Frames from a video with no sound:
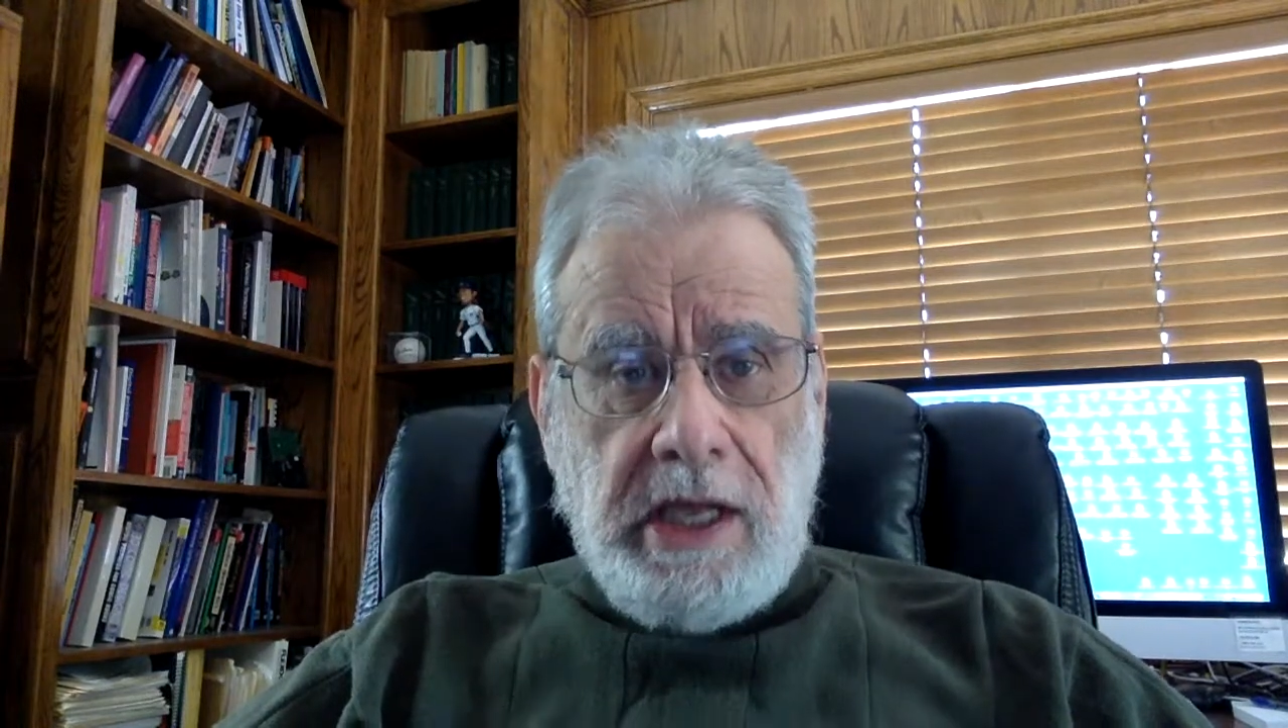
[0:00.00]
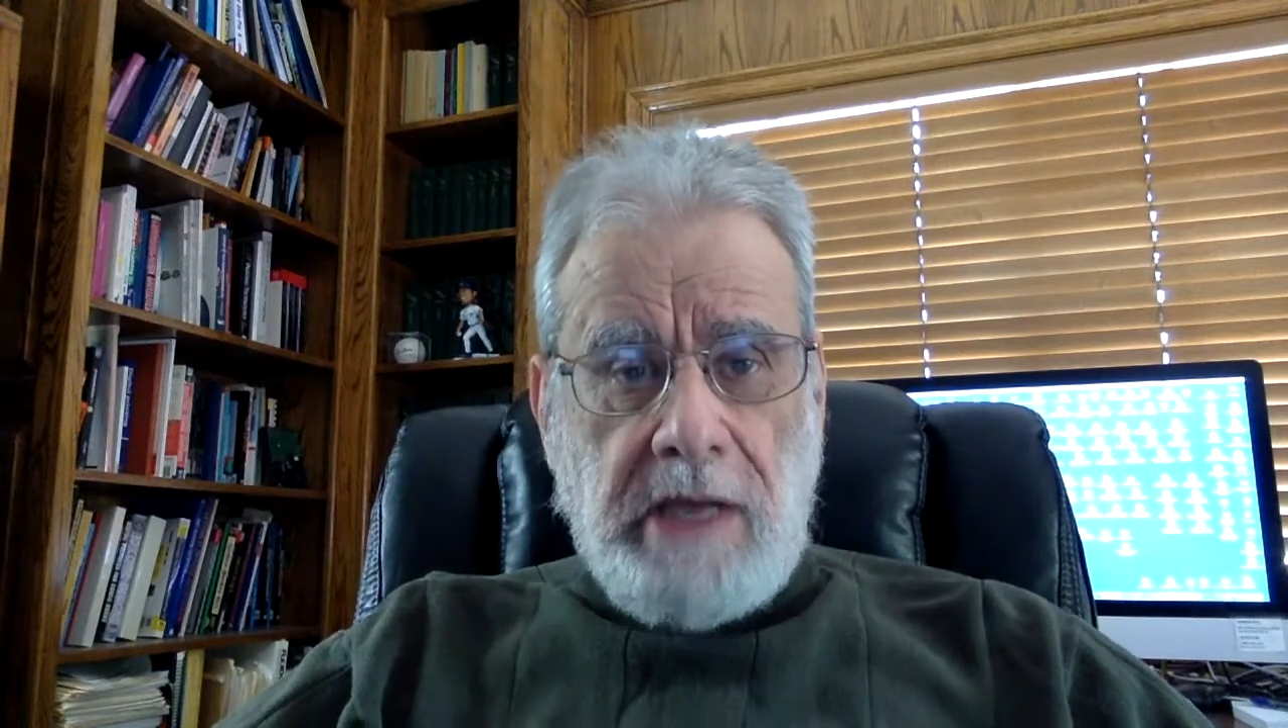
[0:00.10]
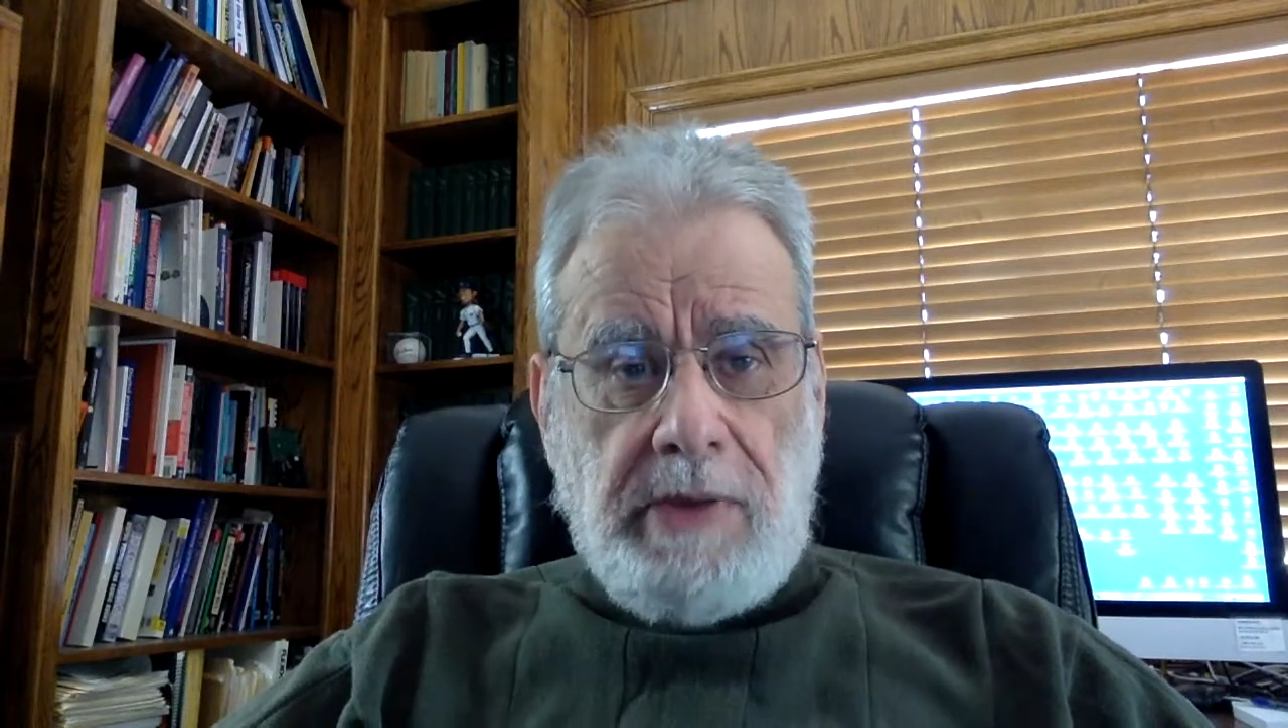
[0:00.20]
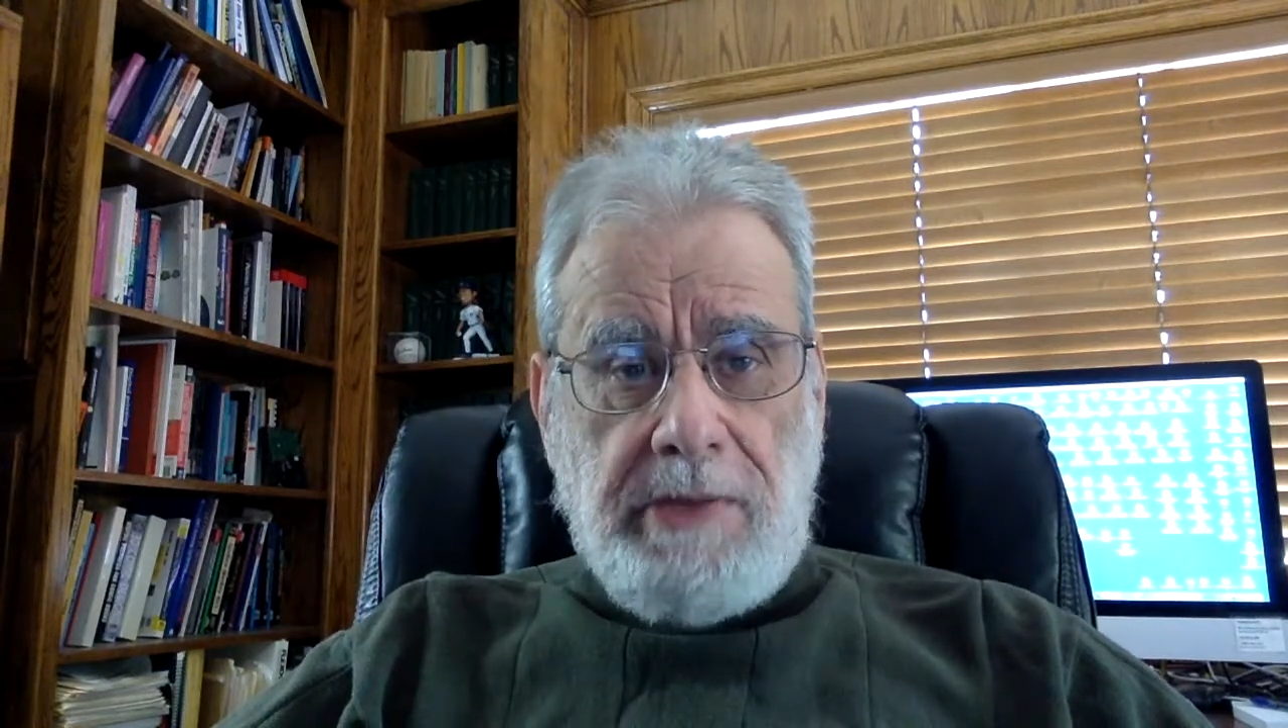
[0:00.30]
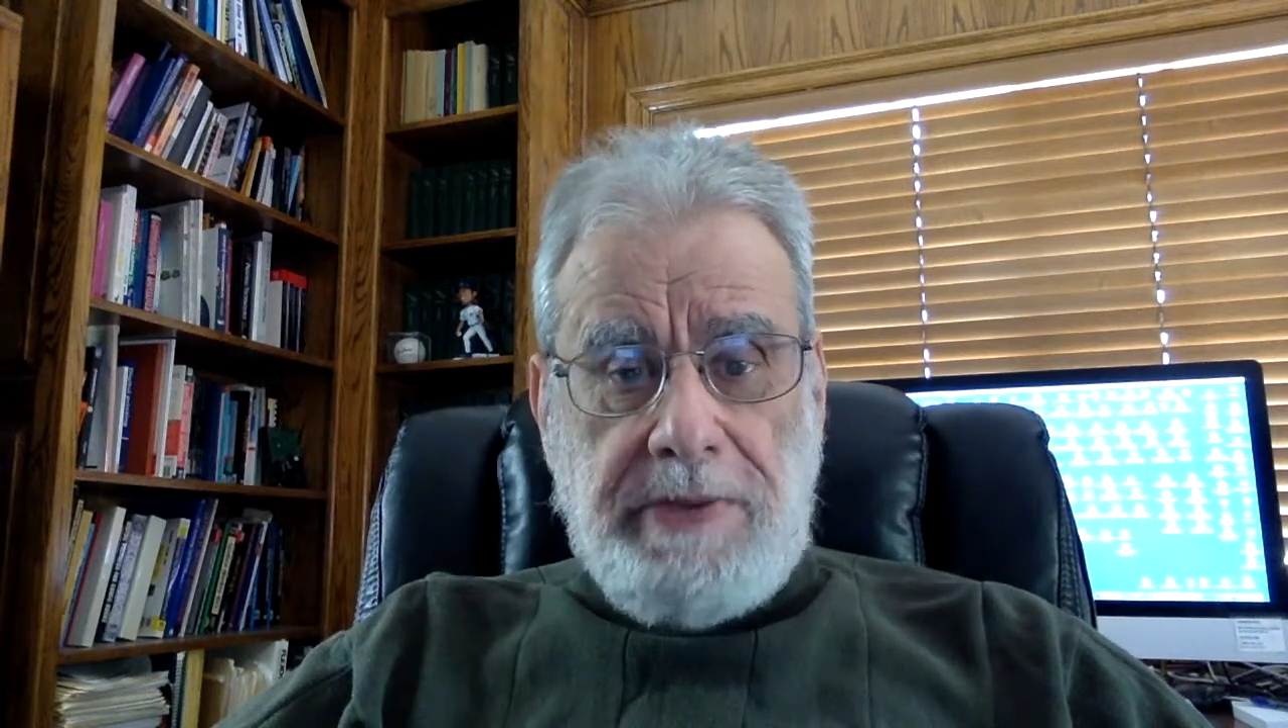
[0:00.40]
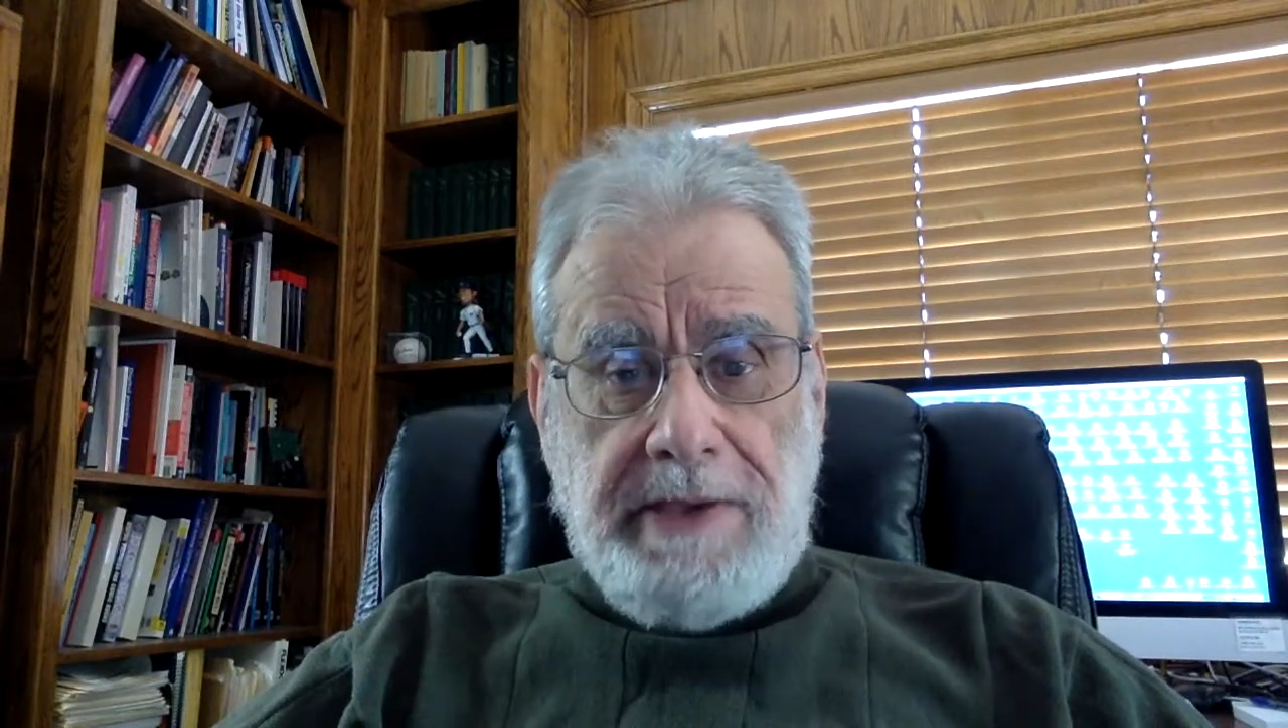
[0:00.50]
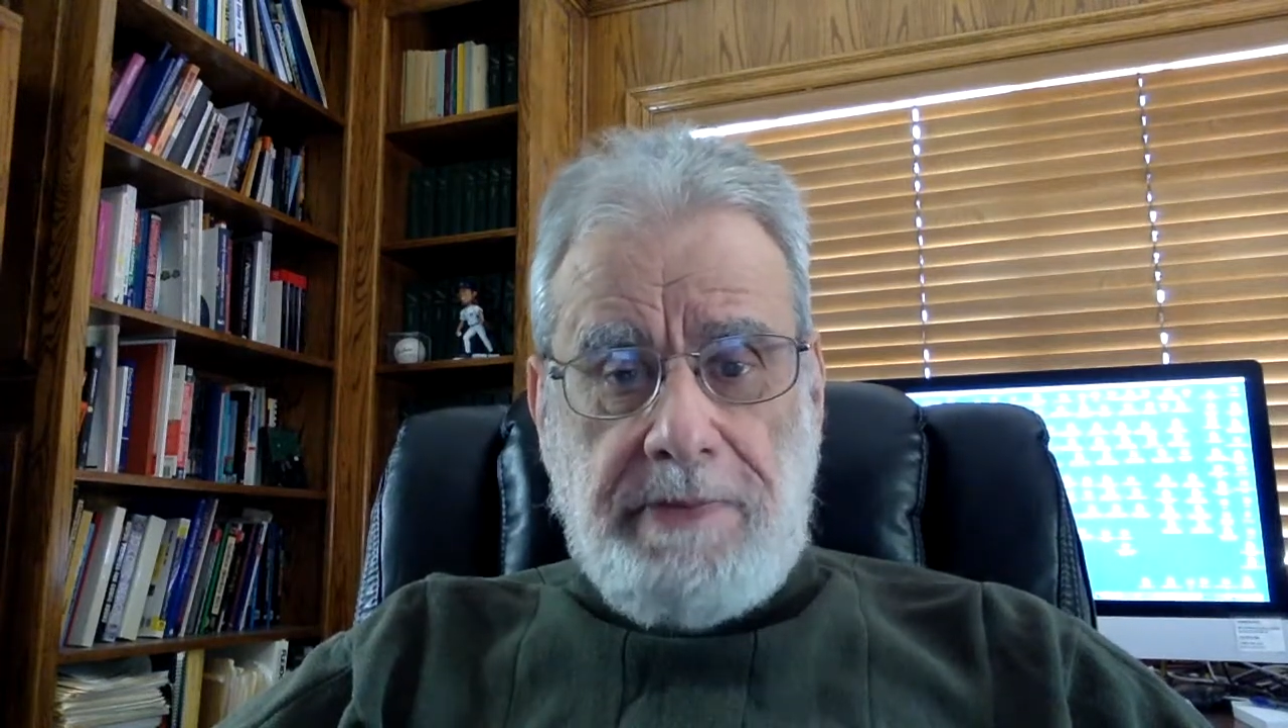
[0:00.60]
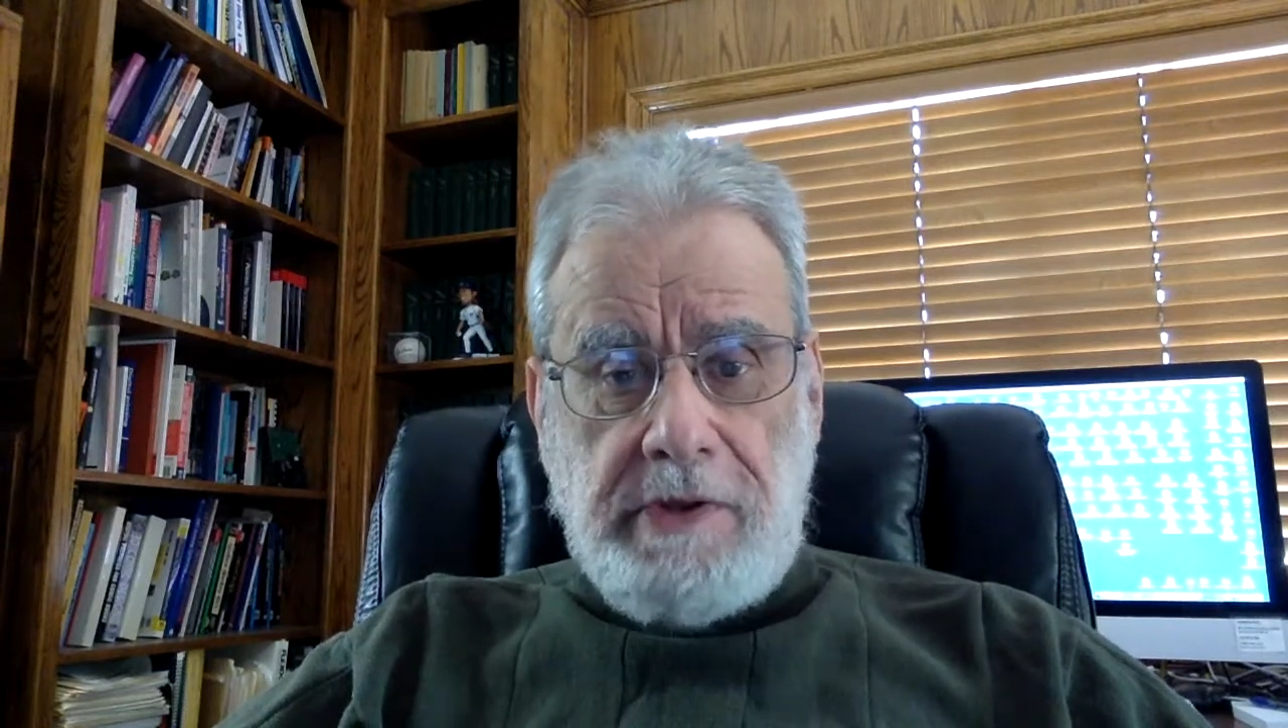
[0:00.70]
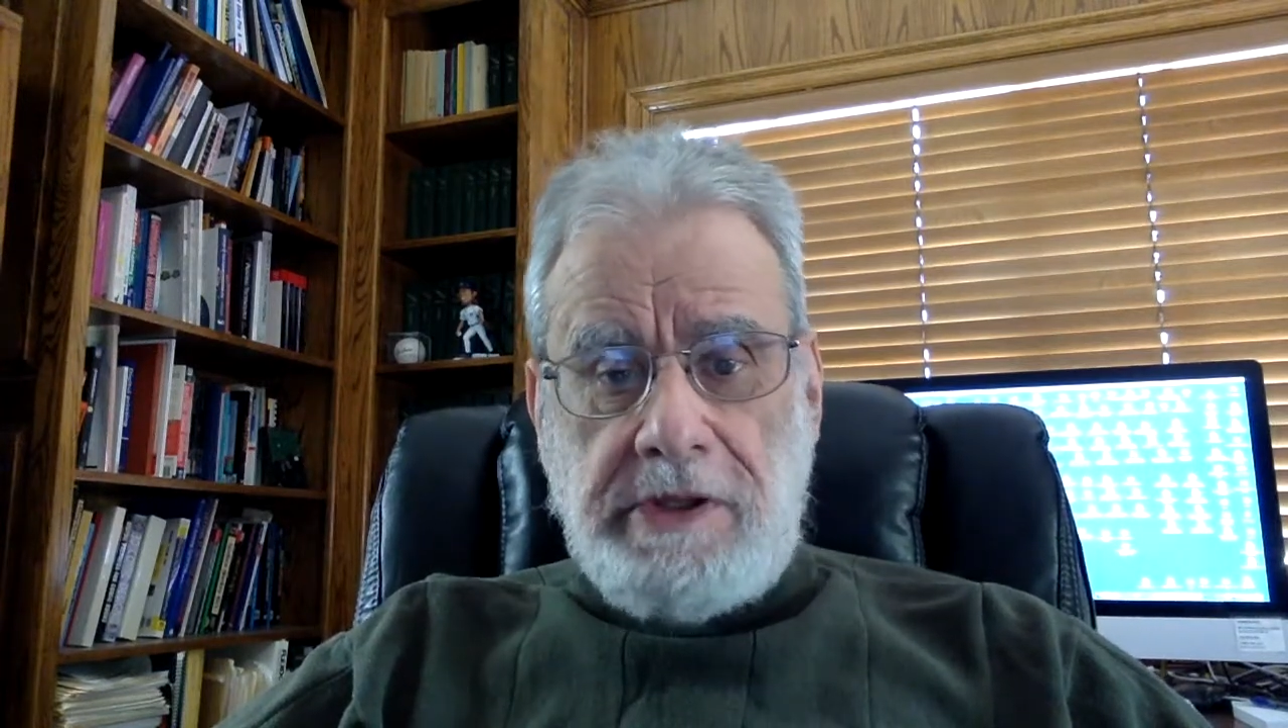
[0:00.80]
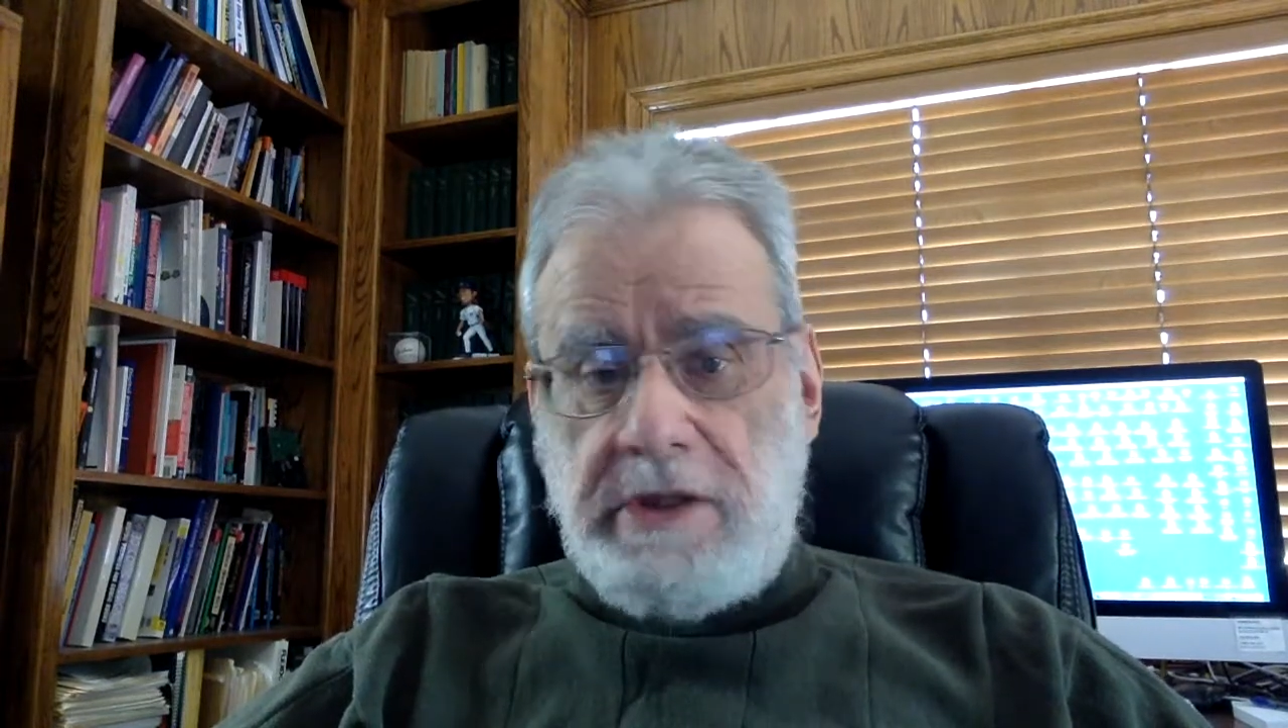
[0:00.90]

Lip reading: by people